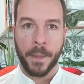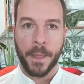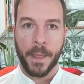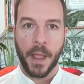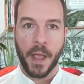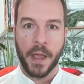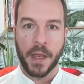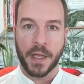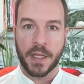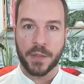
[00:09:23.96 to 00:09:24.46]

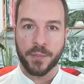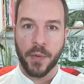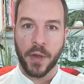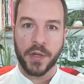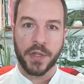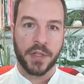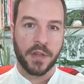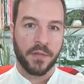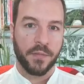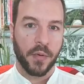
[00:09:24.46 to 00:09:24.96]

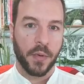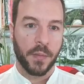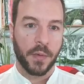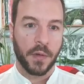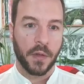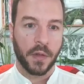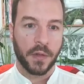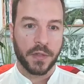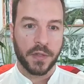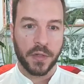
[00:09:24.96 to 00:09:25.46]
expression of
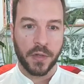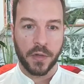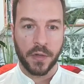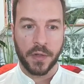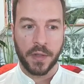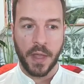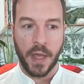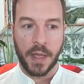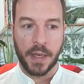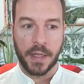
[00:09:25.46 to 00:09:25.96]
permaculture
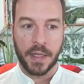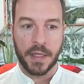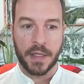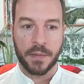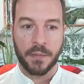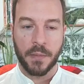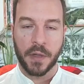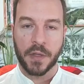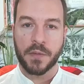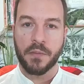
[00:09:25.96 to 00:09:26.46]
that is
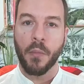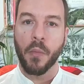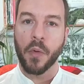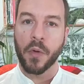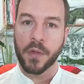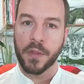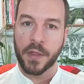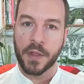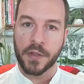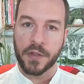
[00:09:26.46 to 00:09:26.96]
much
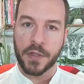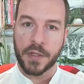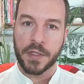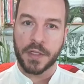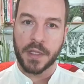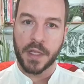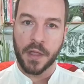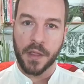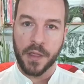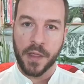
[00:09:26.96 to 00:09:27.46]
more than just
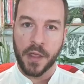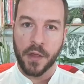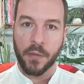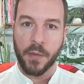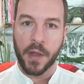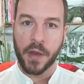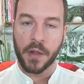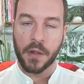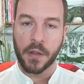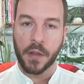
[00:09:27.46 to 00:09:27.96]
the
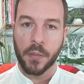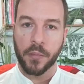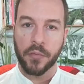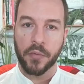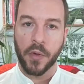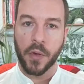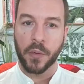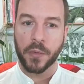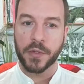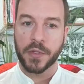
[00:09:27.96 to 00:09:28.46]
theoretical
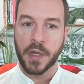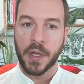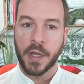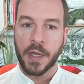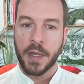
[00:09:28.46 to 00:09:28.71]
approach.